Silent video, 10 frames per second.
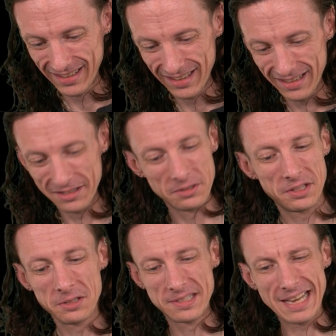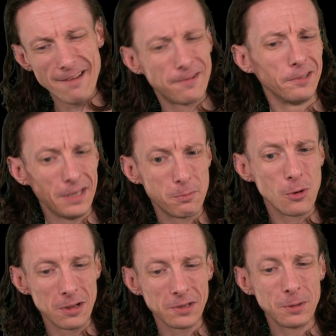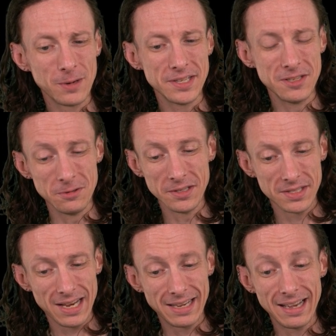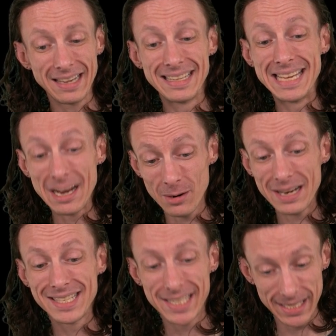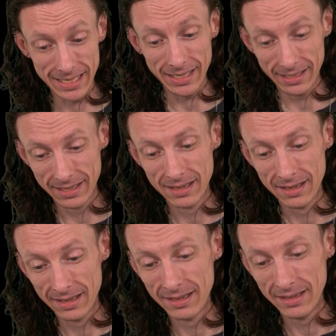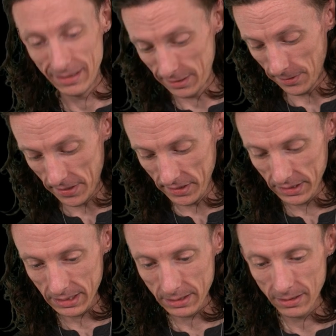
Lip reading: There's definitely a more elegant way to do this. I guarantee there is.